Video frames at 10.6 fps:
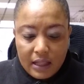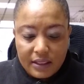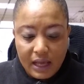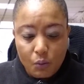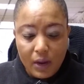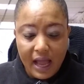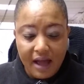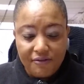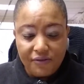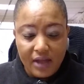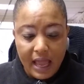we
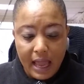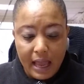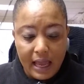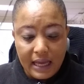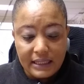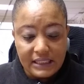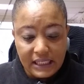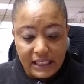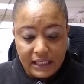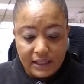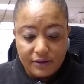have
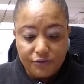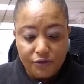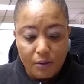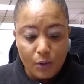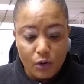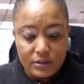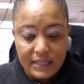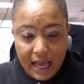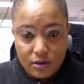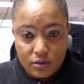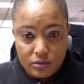D for
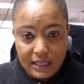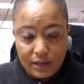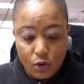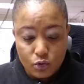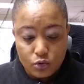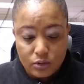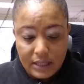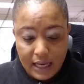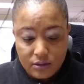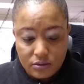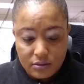motorcycles and
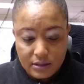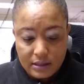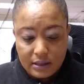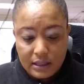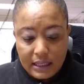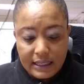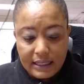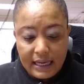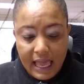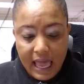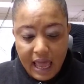autocycles.
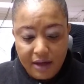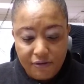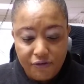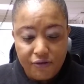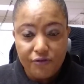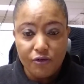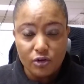F for